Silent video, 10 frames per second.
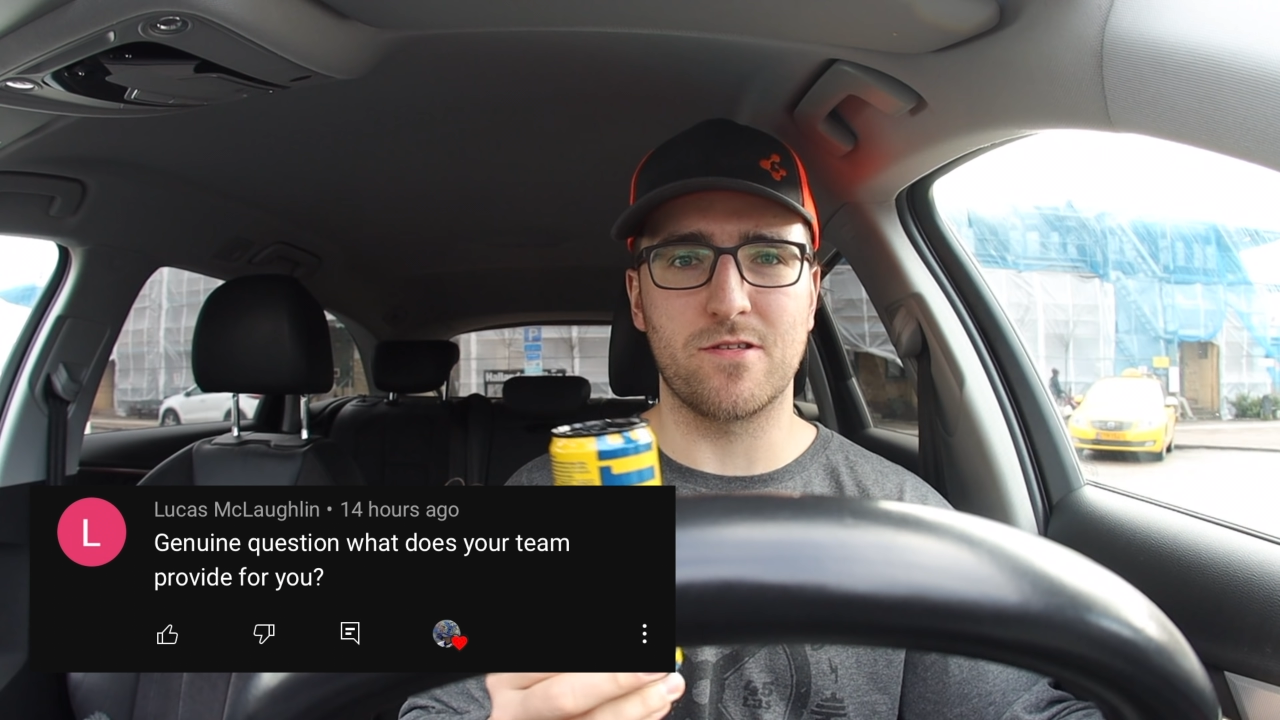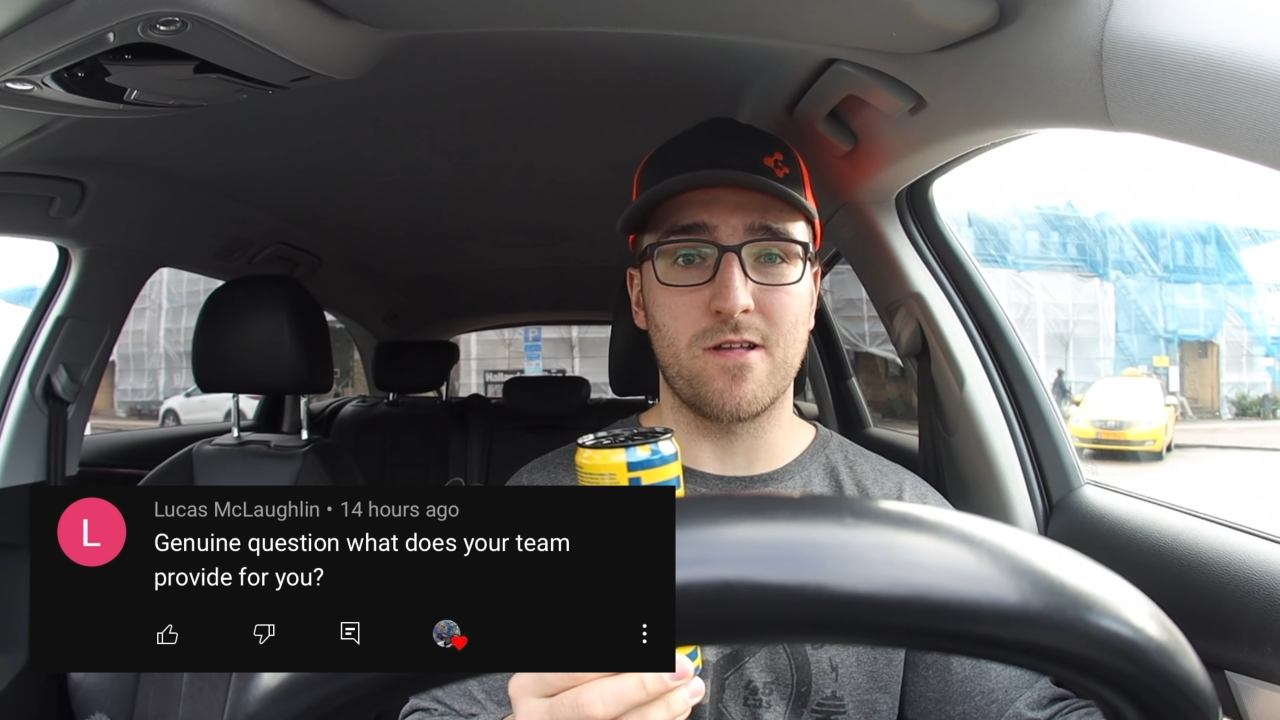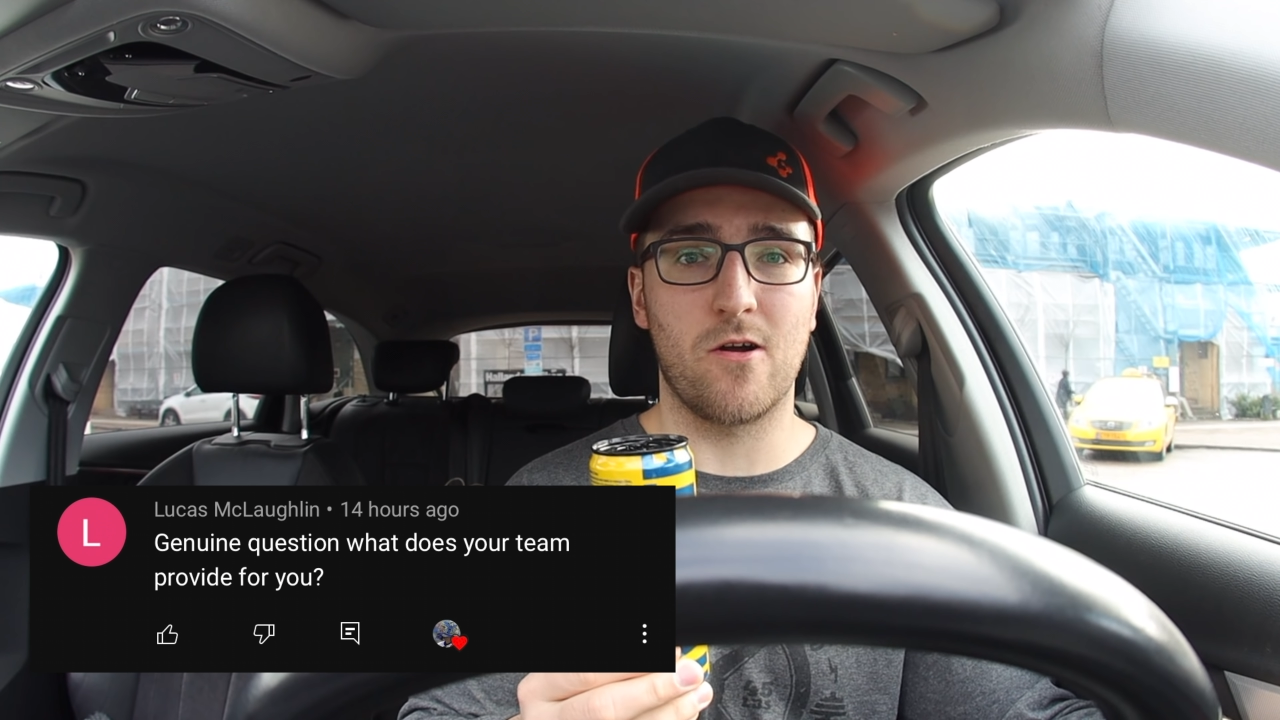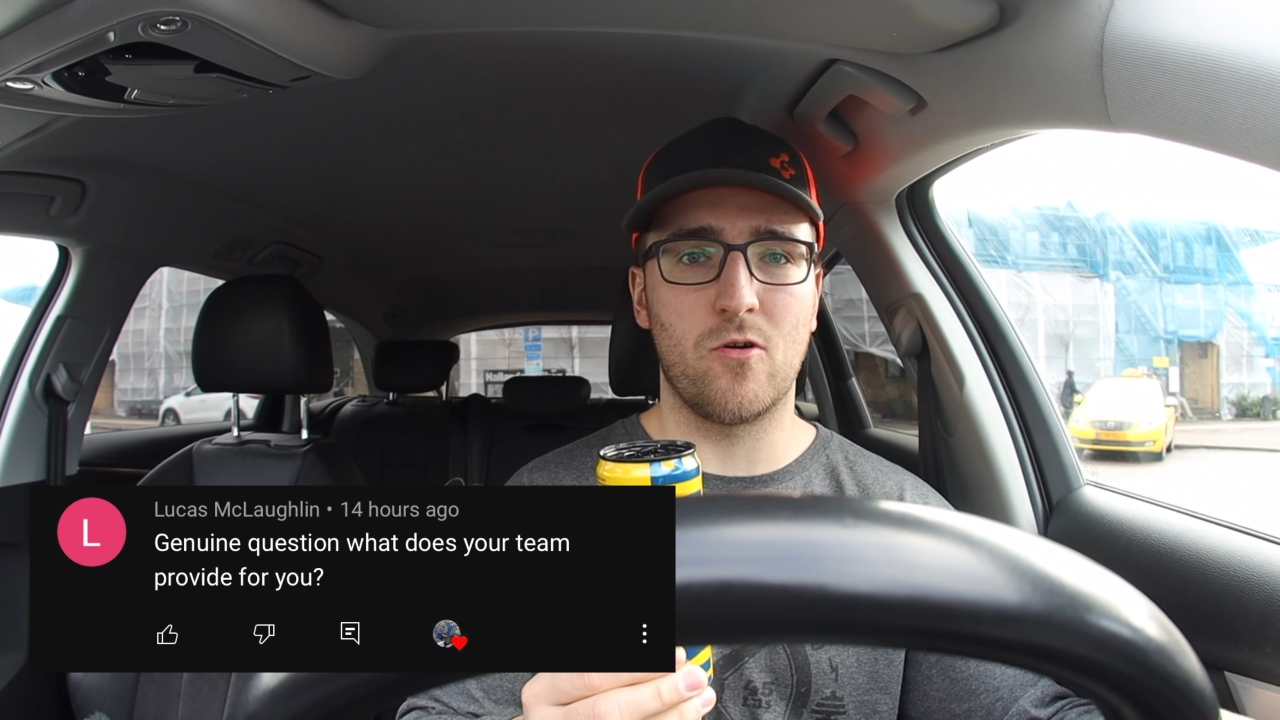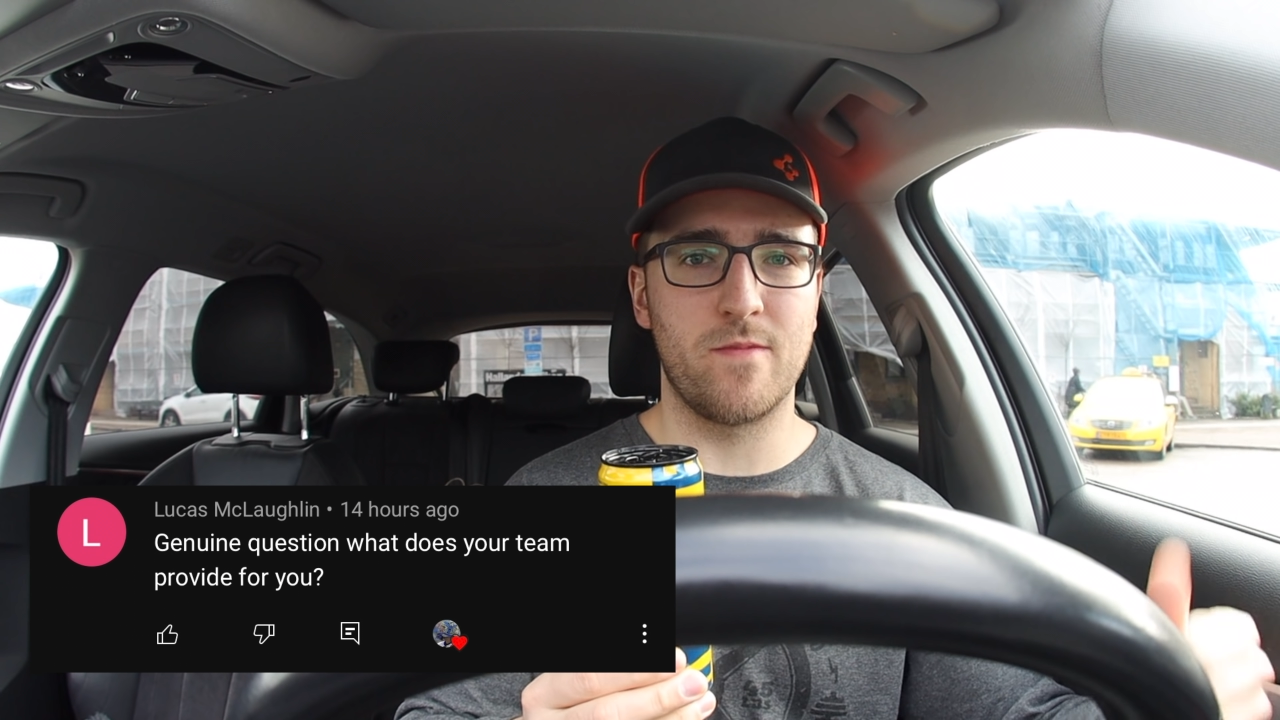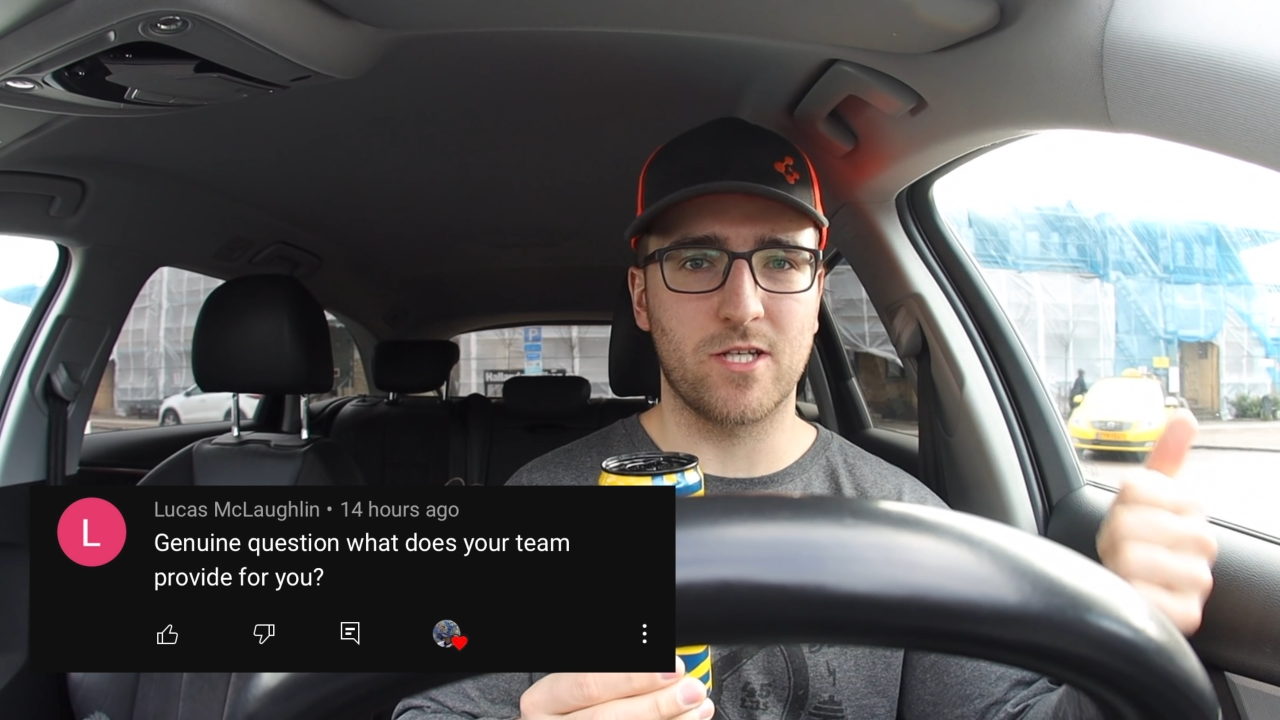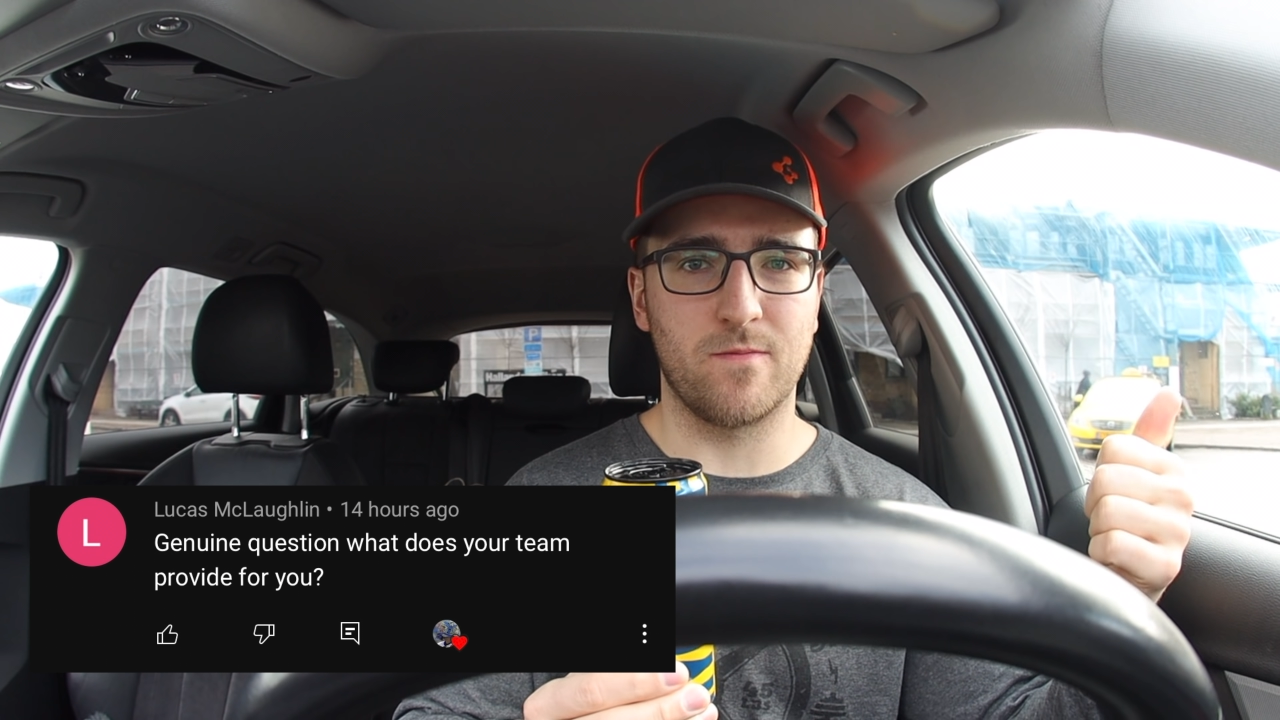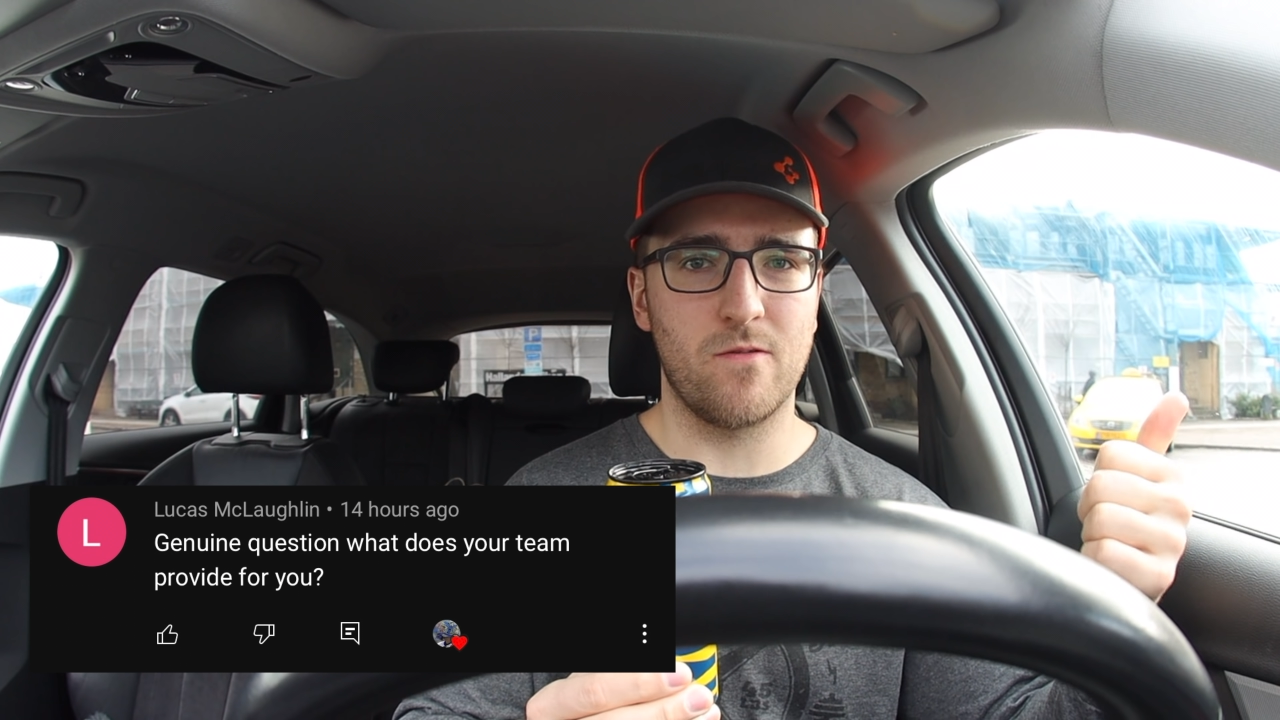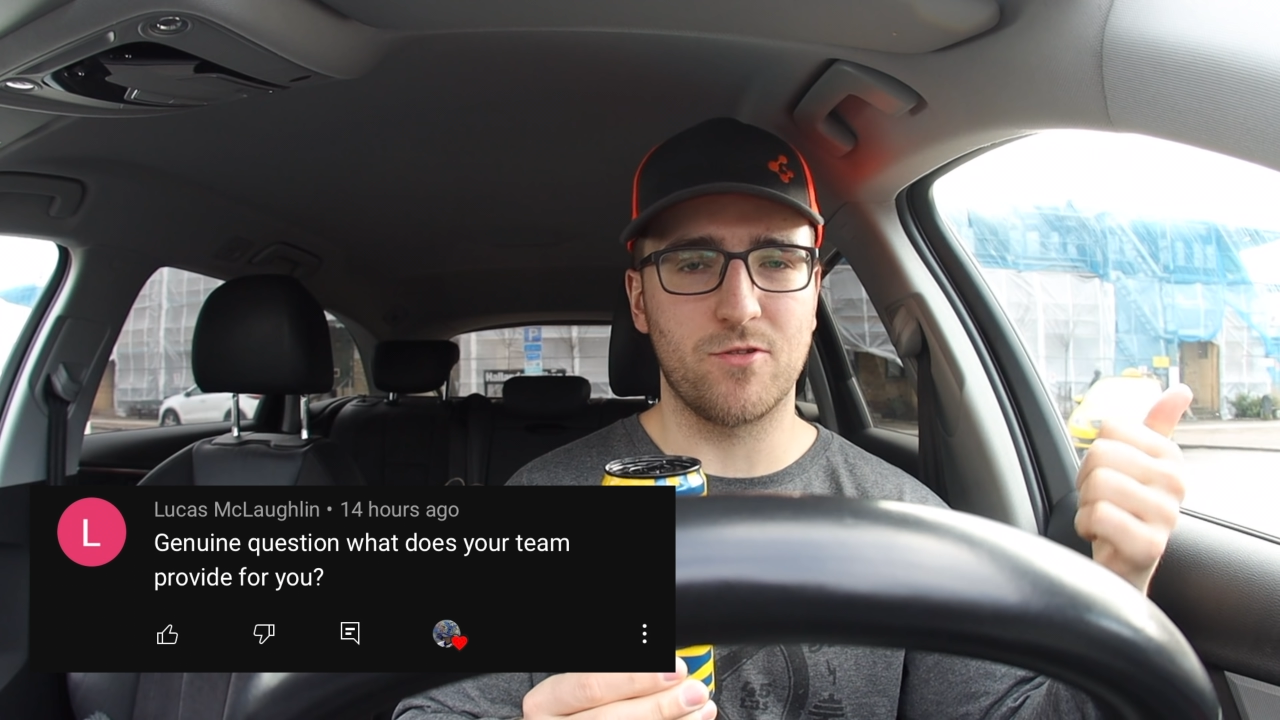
Stockholm next month,